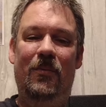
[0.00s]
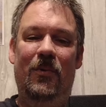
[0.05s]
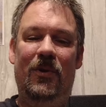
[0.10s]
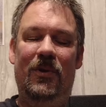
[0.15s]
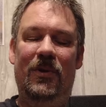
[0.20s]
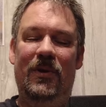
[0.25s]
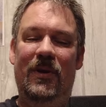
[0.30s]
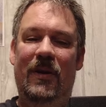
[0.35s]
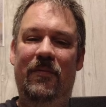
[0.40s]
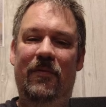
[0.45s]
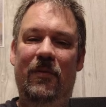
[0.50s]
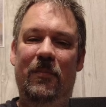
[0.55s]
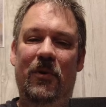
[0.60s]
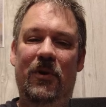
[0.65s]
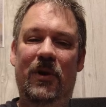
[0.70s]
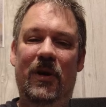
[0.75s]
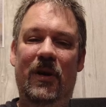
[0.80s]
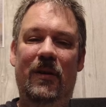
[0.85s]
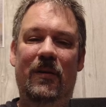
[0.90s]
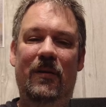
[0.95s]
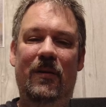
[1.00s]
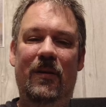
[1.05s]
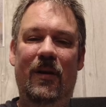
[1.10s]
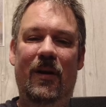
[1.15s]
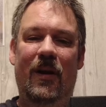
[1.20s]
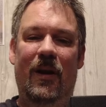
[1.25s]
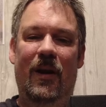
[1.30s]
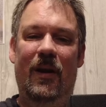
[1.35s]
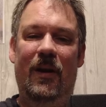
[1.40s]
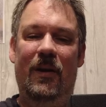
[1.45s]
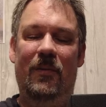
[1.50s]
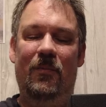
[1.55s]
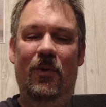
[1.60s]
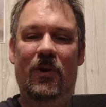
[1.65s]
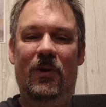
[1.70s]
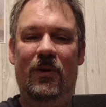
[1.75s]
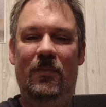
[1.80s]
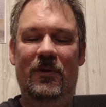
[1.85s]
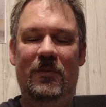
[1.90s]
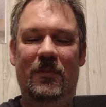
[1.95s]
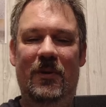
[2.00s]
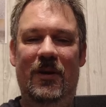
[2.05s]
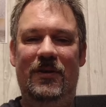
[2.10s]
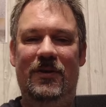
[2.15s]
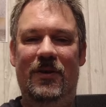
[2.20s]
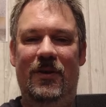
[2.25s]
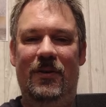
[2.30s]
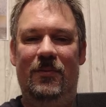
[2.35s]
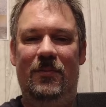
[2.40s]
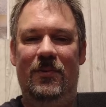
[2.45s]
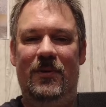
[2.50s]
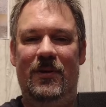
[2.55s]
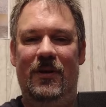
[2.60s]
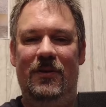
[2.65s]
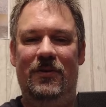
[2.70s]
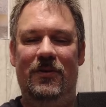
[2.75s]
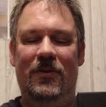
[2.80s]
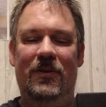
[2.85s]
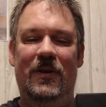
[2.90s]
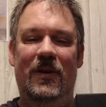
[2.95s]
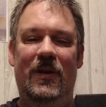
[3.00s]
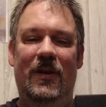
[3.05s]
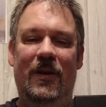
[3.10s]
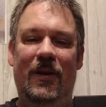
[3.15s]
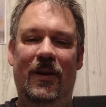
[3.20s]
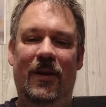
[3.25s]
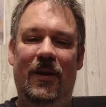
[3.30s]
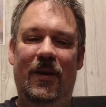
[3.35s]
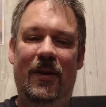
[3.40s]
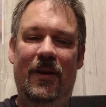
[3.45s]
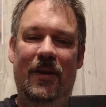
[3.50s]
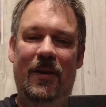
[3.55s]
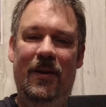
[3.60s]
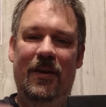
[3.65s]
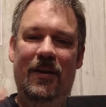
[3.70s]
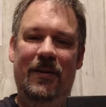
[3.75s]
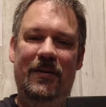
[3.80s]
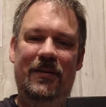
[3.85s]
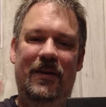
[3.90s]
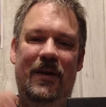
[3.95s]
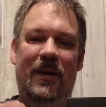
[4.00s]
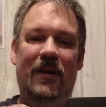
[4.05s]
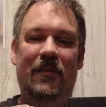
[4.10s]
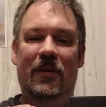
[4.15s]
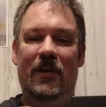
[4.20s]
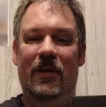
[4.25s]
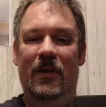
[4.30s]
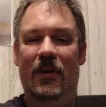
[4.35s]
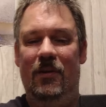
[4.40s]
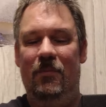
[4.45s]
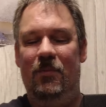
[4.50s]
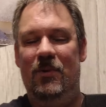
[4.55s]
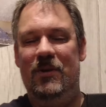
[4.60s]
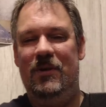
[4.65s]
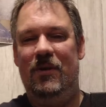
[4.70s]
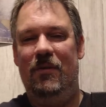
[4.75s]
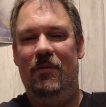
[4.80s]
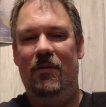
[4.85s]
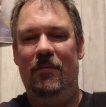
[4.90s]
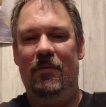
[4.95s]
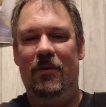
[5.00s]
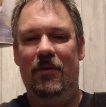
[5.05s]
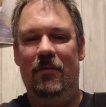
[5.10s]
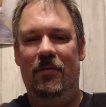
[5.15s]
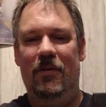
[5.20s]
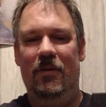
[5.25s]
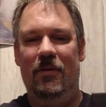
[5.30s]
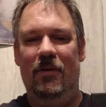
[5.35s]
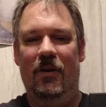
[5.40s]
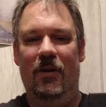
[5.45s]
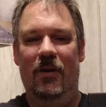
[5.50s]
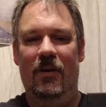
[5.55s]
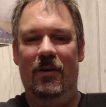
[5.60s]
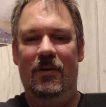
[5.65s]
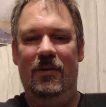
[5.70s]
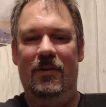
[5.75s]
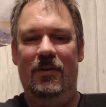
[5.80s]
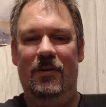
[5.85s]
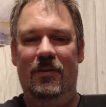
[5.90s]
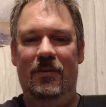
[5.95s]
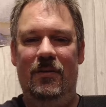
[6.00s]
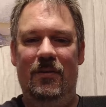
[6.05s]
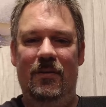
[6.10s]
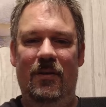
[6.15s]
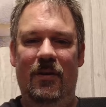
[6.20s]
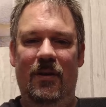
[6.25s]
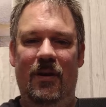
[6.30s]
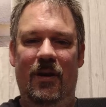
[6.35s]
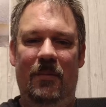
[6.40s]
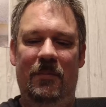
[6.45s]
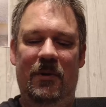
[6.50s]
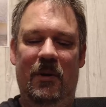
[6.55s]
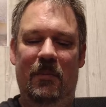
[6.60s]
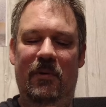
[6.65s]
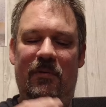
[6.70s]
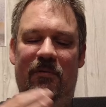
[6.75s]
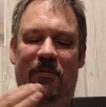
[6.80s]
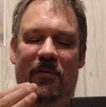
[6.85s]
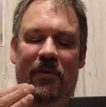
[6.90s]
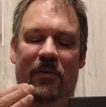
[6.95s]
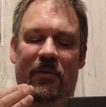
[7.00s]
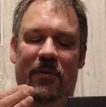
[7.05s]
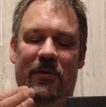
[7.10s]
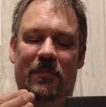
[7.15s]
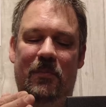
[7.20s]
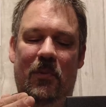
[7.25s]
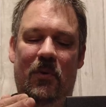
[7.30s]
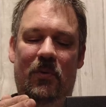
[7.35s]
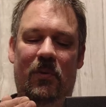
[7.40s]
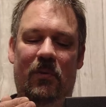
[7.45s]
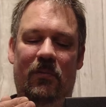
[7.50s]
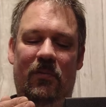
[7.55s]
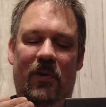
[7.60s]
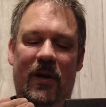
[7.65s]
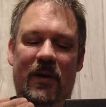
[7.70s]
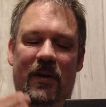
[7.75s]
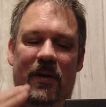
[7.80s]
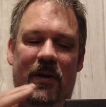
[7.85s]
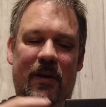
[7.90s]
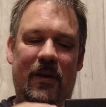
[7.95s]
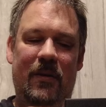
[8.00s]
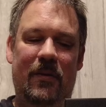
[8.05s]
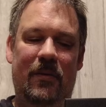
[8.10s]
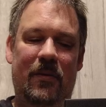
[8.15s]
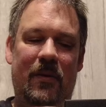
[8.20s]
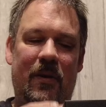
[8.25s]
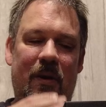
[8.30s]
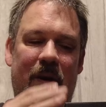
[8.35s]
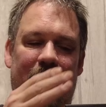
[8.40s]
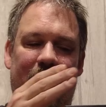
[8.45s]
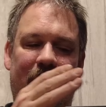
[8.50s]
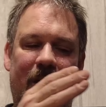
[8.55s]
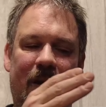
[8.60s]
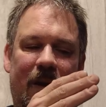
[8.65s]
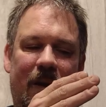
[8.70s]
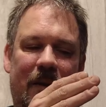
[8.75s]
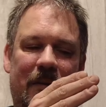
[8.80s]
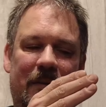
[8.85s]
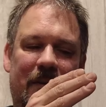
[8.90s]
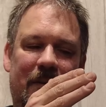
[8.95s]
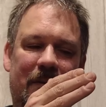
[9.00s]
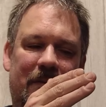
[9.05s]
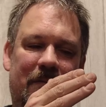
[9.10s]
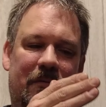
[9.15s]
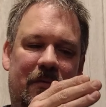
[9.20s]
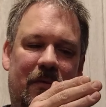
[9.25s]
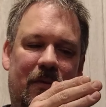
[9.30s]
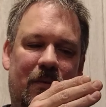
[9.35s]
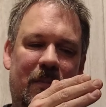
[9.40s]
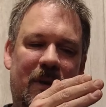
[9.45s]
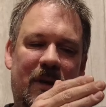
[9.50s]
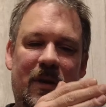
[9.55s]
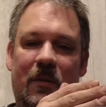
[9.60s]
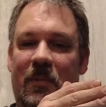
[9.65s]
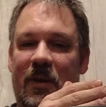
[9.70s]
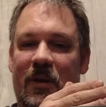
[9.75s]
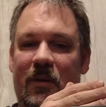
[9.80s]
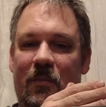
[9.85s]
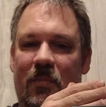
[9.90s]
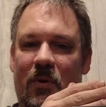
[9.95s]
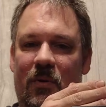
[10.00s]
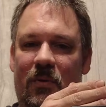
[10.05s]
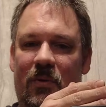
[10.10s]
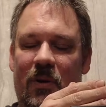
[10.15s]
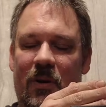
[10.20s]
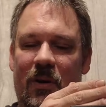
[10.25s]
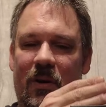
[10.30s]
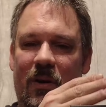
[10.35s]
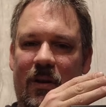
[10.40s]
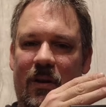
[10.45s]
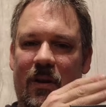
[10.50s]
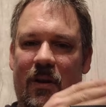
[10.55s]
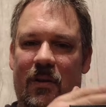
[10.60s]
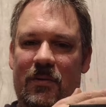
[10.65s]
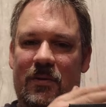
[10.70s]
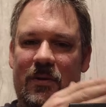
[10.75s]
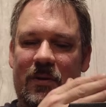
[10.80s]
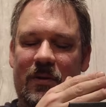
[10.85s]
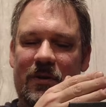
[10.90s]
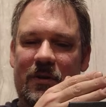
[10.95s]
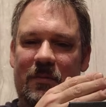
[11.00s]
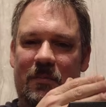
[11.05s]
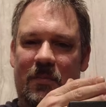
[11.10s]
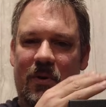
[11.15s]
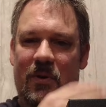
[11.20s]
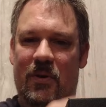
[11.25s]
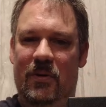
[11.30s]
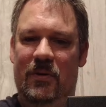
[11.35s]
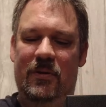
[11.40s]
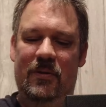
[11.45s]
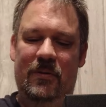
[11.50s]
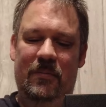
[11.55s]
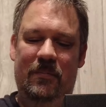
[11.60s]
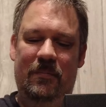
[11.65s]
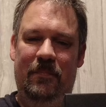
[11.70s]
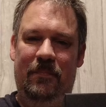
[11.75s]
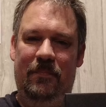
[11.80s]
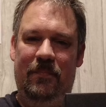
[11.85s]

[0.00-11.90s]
Well, good day everybody, and welcome to my channel Whiskey Journey. Today I've got another whiskey review for you guys. I'm going to be reviewing this bottle right here, and it's from independent bottler Halcyon Spirits.